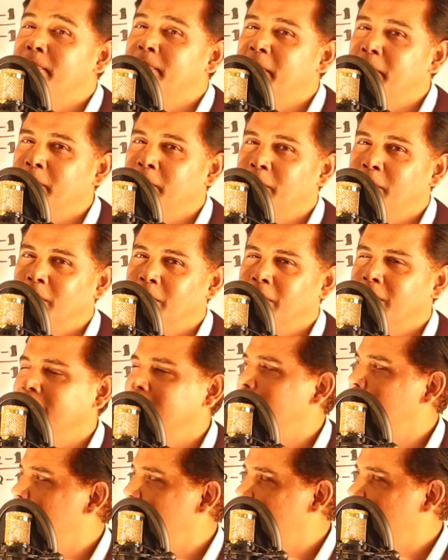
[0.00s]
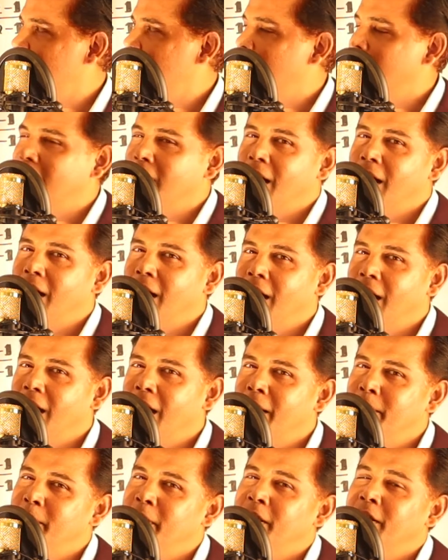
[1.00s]
people,
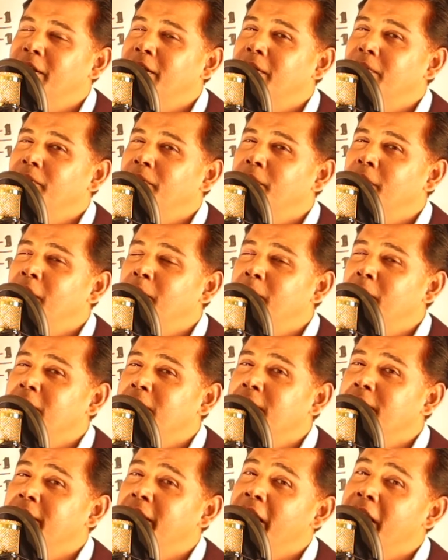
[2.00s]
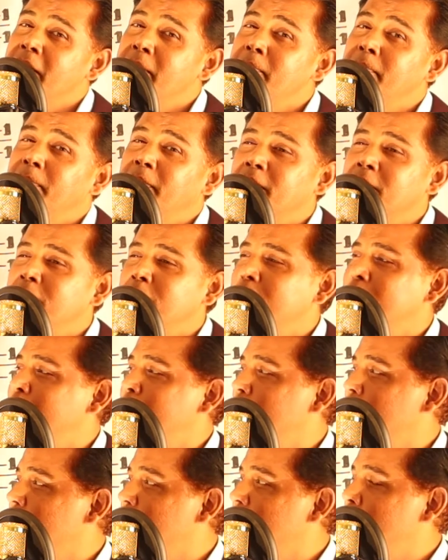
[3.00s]
from the same
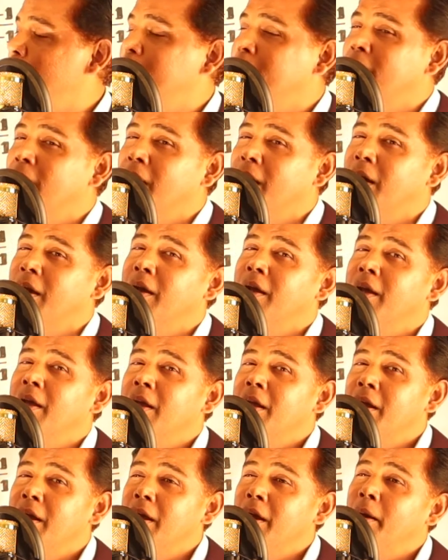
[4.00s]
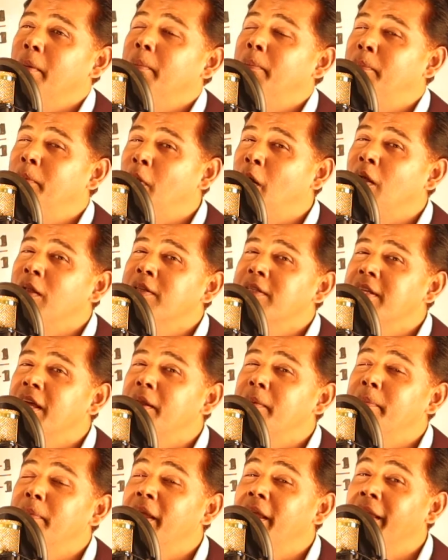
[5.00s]
person, if the balls are
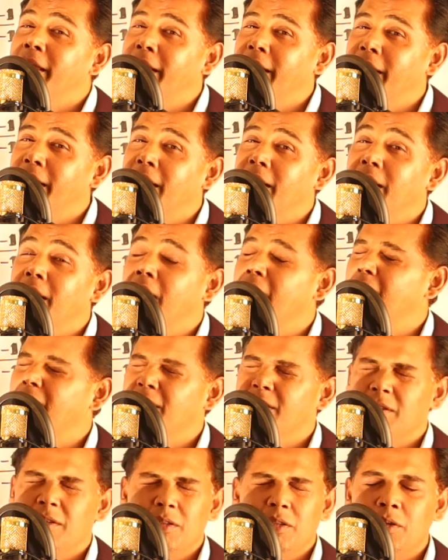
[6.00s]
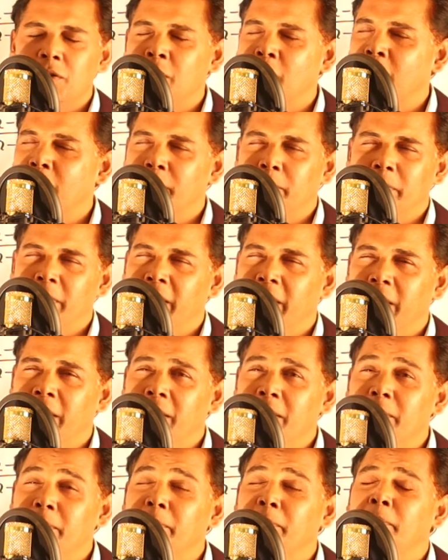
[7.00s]

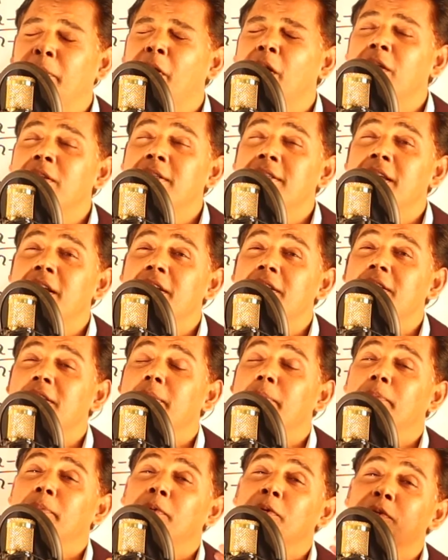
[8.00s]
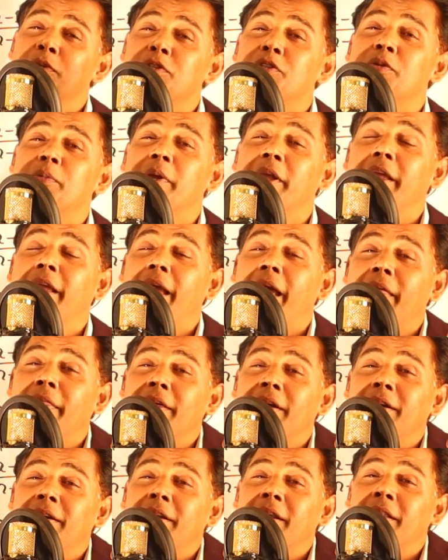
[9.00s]
balls are supposed to be
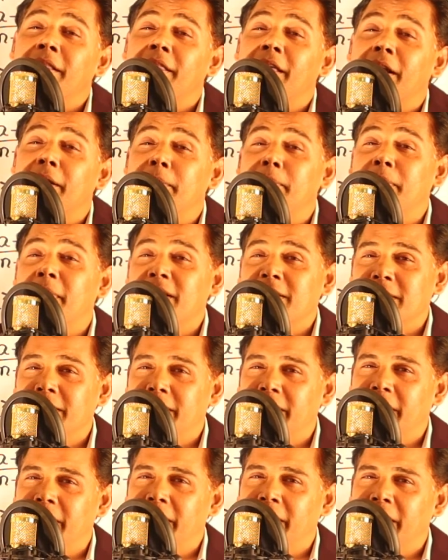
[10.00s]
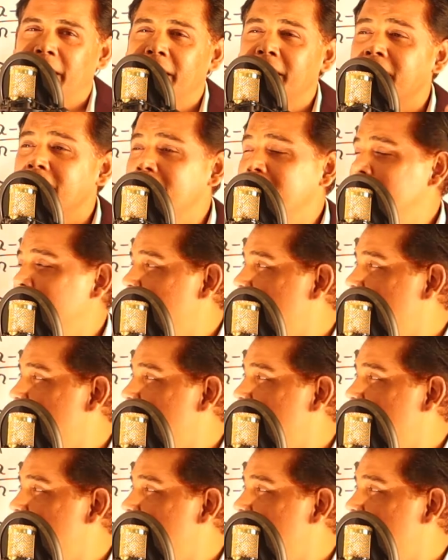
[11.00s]
gathered in that basket,